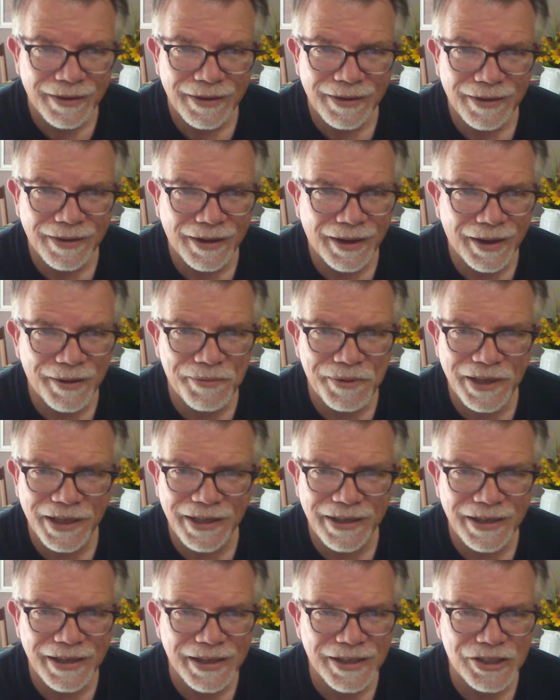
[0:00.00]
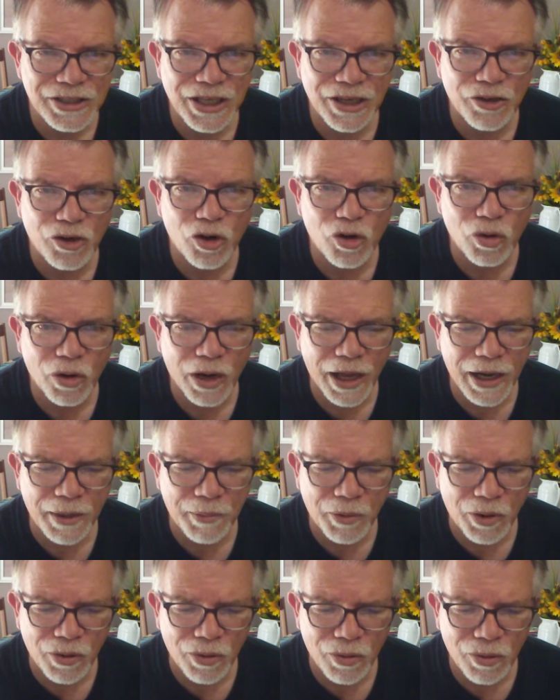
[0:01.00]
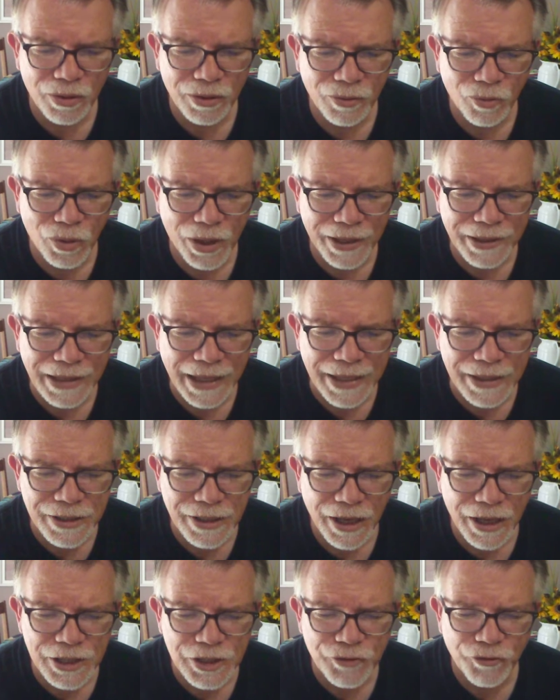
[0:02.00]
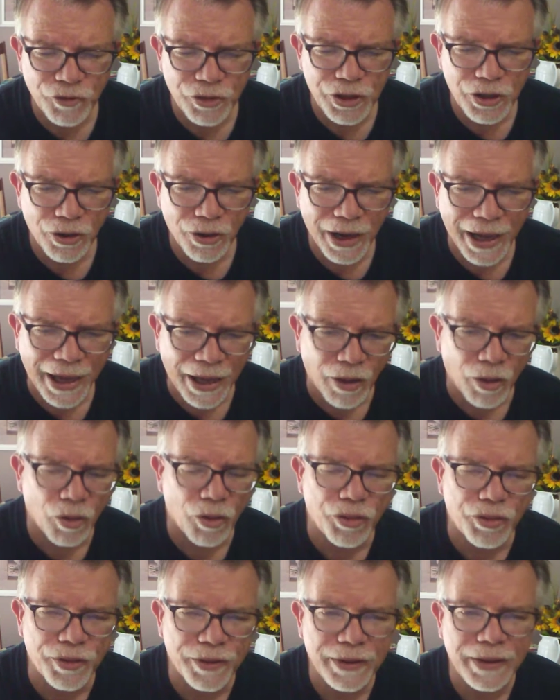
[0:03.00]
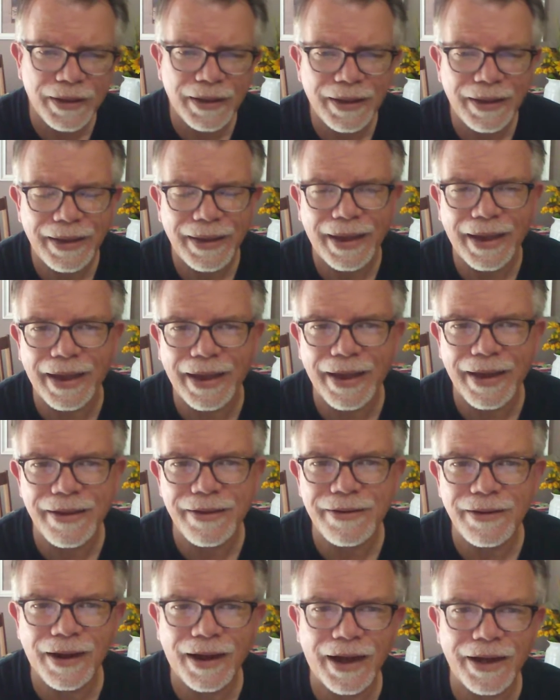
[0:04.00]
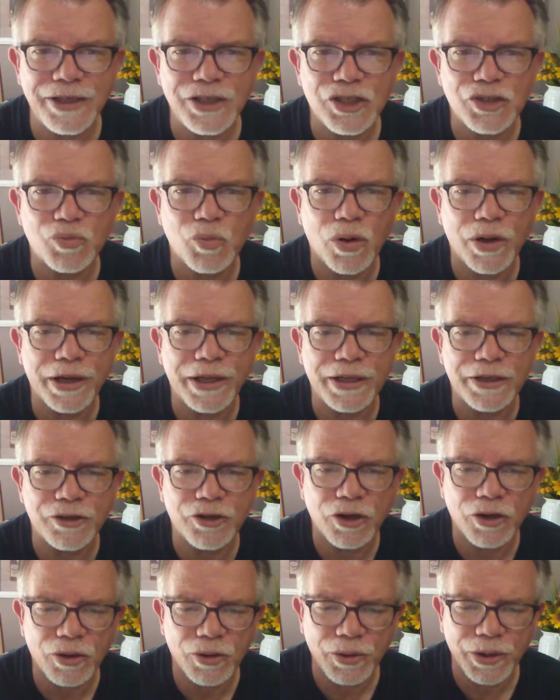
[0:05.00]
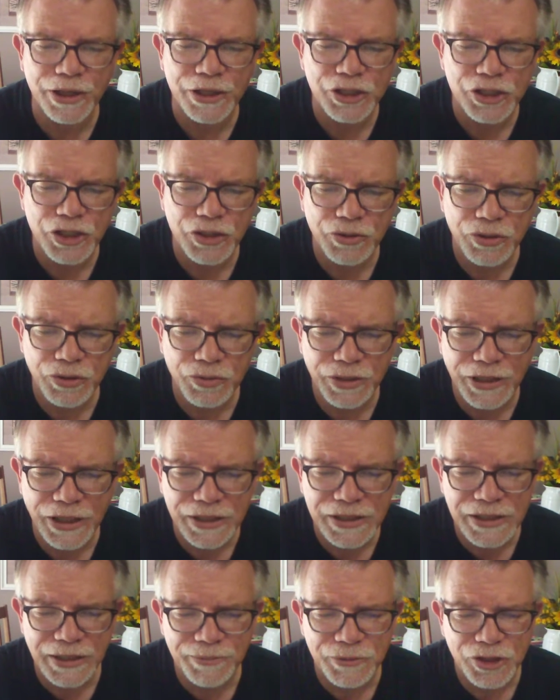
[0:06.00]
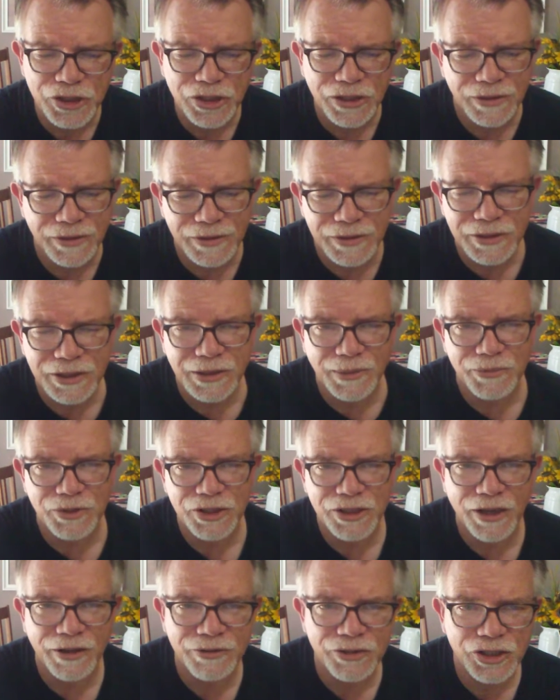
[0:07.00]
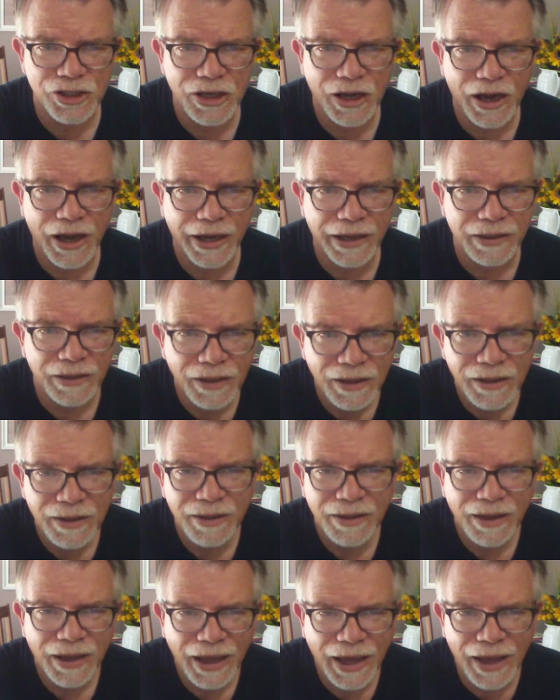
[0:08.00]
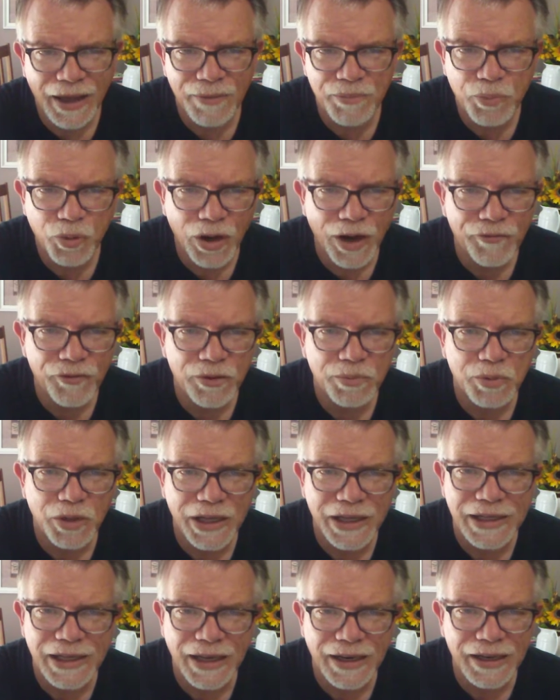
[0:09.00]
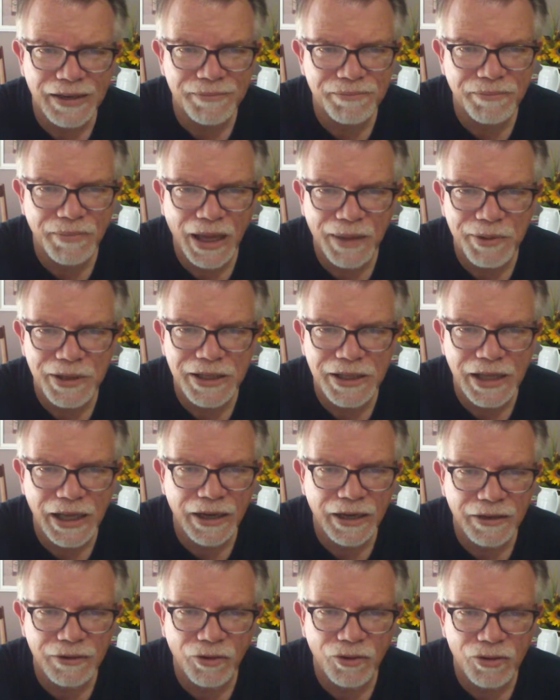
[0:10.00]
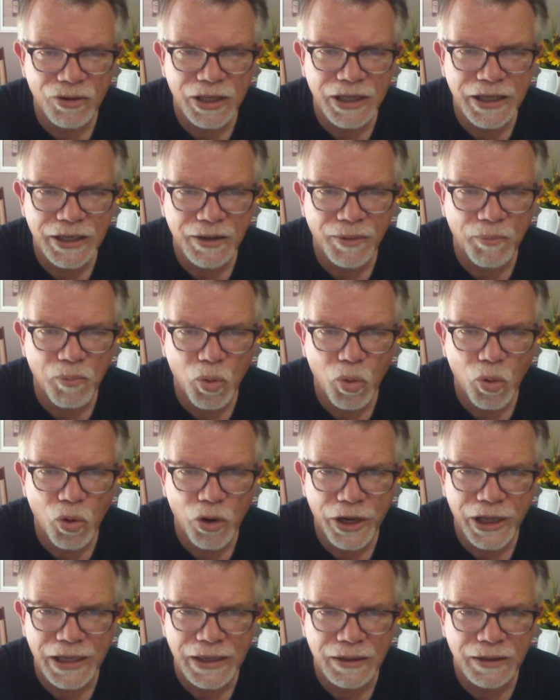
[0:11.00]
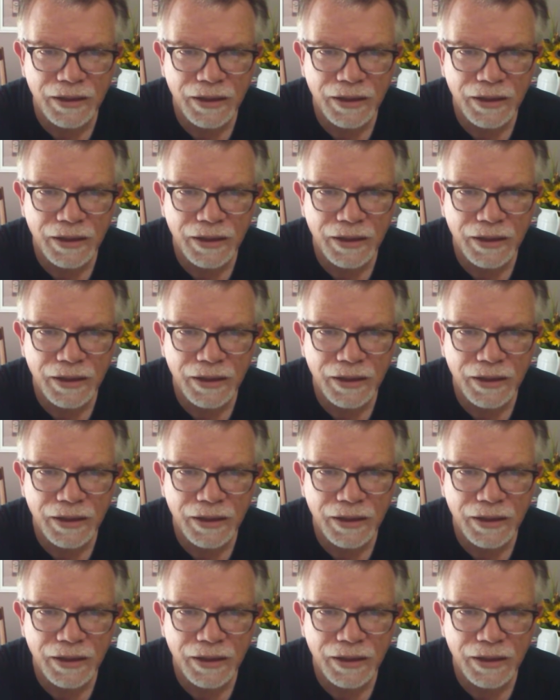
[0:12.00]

I mean, it's incredible what that does for your health, and I just want to encourage you to get some sunshine. And preferably get it early in the morning,